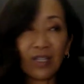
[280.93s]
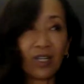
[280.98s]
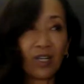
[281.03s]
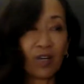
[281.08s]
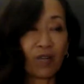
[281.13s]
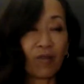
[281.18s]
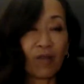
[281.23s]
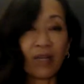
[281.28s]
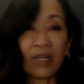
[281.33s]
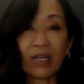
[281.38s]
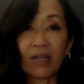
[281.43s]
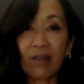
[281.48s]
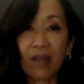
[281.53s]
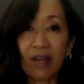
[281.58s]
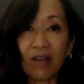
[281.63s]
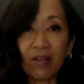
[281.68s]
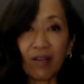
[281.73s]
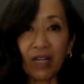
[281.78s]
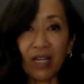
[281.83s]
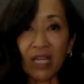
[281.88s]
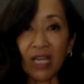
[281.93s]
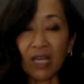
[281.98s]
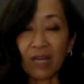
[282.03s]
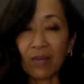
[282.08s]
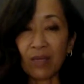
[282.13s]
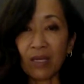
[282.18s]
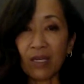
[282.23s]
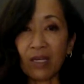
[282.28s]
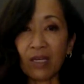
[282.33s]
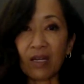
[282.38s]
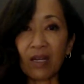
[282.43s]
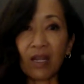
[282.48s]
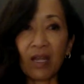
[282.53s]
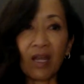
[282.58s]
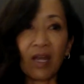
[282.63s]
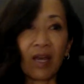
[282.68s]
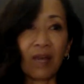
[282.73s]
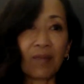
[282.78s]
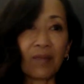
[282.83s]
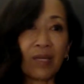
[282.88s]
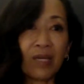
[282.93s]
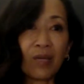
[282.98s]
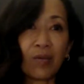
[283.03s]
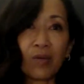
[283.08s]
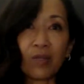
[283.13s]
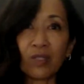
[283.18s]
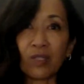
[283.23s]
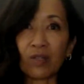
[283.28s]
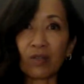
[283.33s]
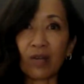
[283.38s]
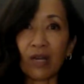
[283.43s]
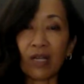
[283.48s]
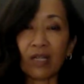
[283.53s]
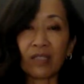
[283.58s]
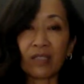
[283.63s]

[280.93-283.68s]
Randy Gregory came in. He wasn't great.